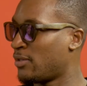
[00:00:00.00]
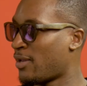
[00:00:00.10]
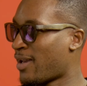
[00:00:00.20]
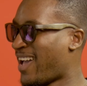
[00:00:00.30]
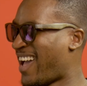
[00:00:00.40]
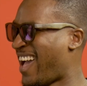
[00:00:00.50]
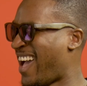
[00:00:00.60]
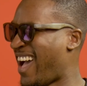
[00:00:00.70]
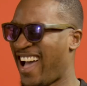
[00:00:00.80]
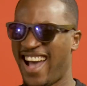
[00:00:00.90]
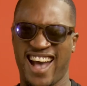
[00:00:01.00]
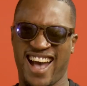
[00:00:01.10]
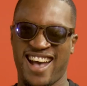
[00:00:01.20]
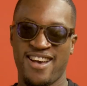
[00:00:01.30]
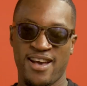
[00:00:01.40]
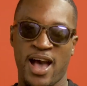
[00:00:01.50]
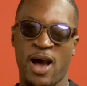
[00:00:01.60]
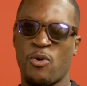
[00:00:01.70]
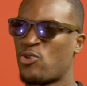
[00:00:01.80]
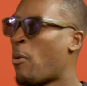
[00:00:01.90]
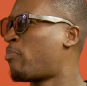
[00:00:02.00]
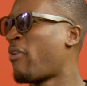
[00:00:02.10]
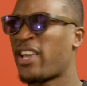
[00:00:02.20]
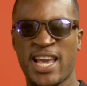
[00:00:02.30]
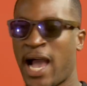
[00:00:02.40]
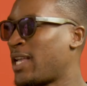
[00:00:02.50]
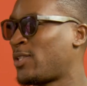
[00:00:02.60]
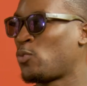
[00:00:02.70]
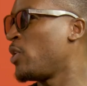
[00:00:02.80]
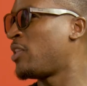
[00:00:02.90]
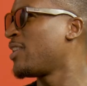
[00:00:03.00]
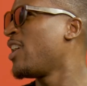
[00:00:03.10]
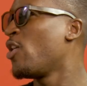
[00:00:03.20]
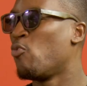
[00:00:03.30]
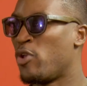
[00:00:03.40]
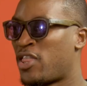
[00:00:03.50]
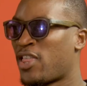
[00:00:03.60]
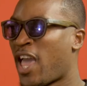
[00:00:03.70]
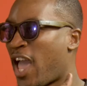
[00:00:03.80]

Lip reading: I was not breaking hearts with you